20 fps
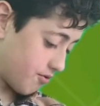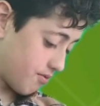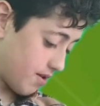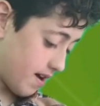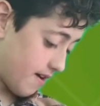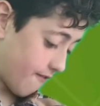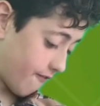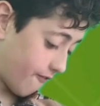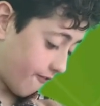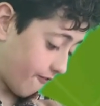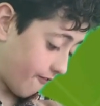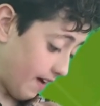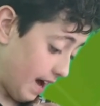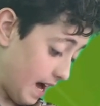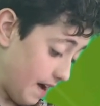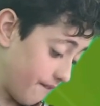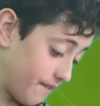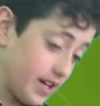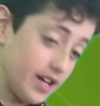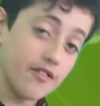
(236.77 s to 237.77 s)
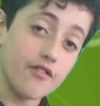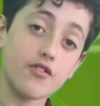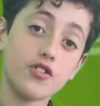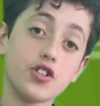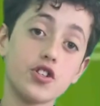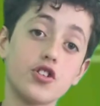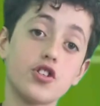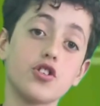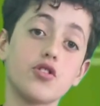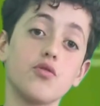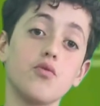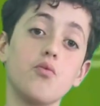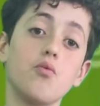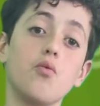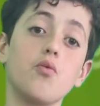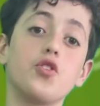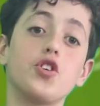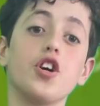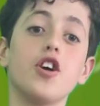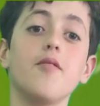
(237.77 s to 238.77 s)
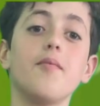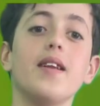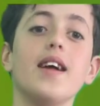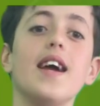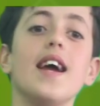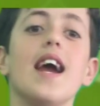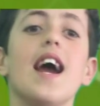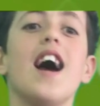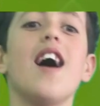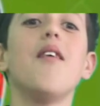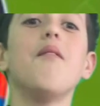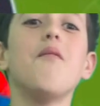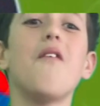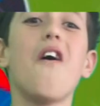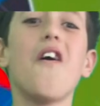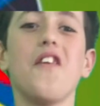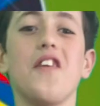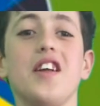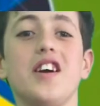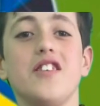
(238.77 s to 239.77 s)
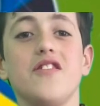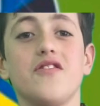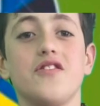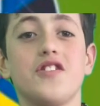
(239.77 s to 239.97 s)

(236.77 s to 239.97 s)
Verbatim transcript: with 5 nil to Germany and 1 0